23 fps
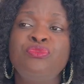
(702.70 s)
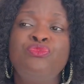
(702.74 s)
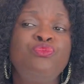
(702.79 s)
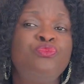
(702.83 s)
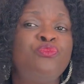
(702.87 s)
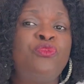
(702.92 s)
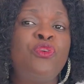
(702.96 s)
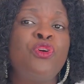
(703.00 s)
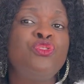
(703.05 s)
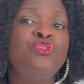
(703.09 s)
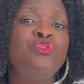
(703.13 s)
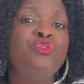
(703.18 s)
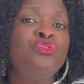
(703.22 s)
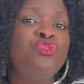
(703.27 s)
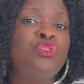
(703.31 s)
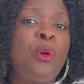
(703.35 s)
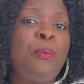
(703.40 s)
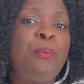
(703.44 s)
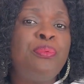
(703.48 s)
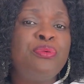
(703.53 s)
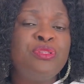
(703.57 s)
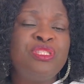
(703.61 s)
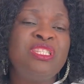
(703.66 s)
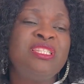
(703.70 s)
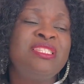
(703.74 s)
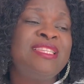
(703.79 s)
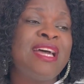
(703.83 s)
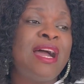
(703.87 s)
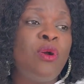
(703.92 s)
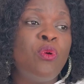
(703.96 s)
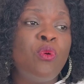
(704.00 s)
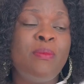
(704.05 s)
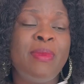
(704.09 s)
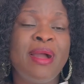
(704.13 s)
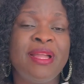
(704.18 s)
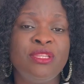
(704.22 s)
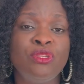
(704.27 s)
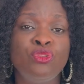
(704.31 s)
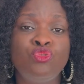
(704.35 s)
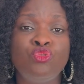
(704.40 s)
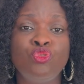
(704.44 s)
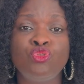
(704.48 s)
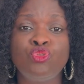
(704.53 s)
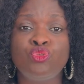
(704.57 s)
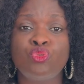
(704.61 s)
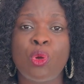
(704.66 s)
for you not putting that woman
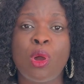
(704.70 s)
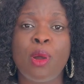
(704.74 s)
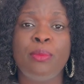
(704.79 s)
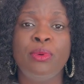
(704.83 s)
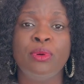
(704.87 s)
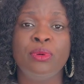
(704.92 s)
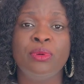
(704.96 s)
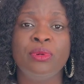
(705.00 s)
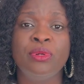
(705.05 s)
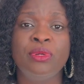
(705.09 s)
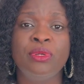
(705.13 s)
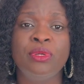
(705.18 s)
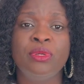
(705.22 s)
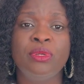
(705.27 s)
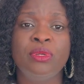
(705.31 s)
into trouble,